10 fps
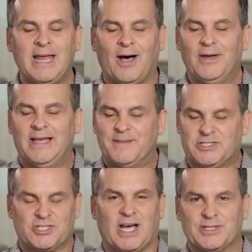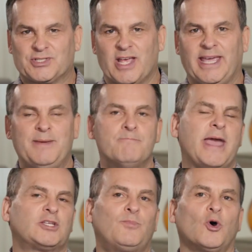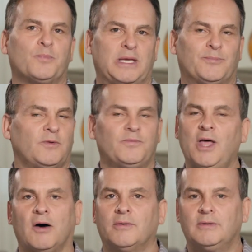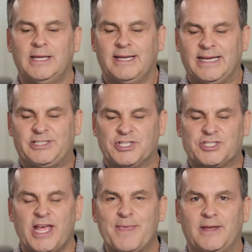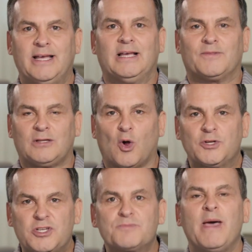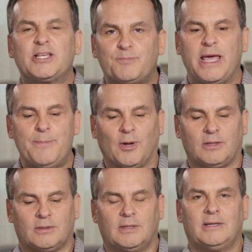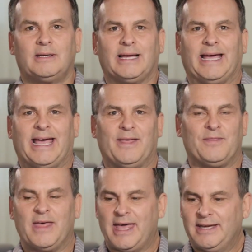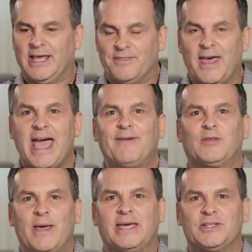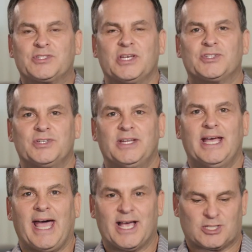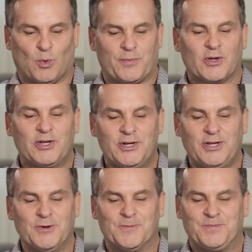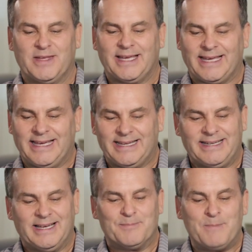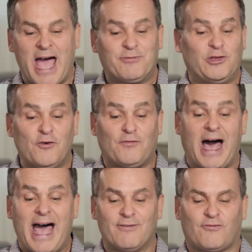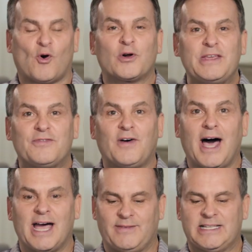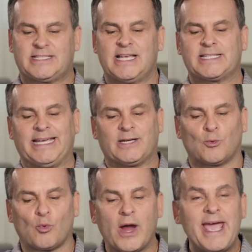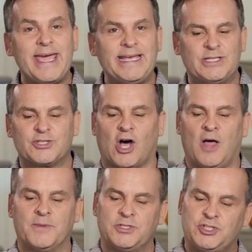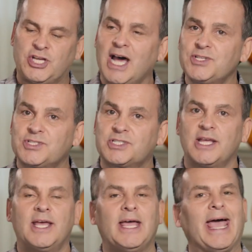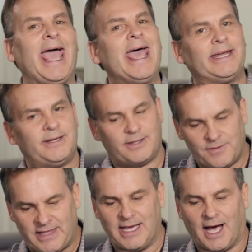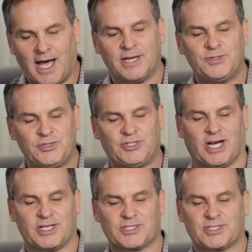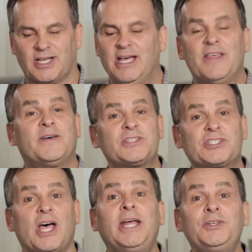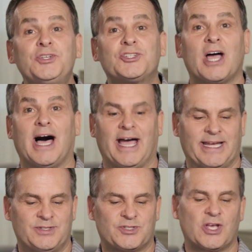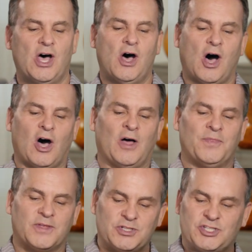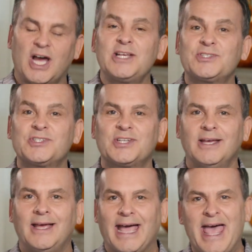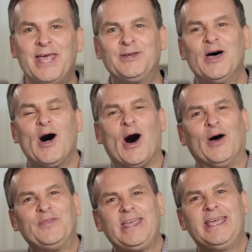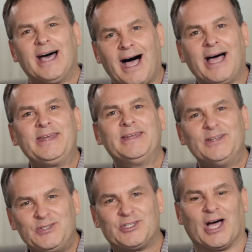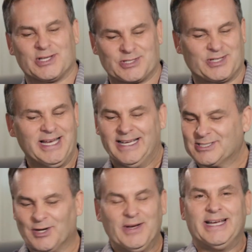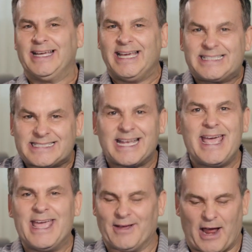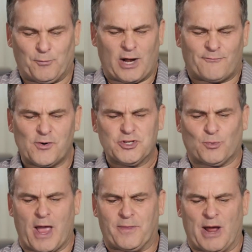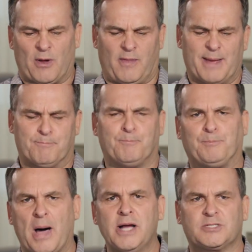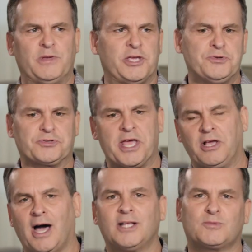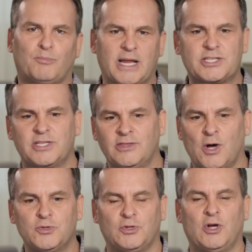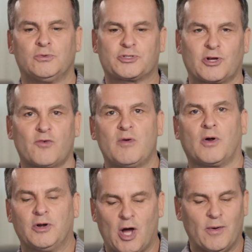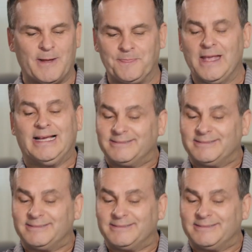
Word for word: Now, this is not saying he makes poor people. No. He's just saying that the Lord just makes people, and then they have to make a decision as to what they're going to do. In Matthew 5:45, it says, it rains on the just and the unjust. The sun shines on the just and on the unjust. So it's saying here, when I first read that, I went, well, that bugs me. You saying God's blessing those who don't serve him or know him.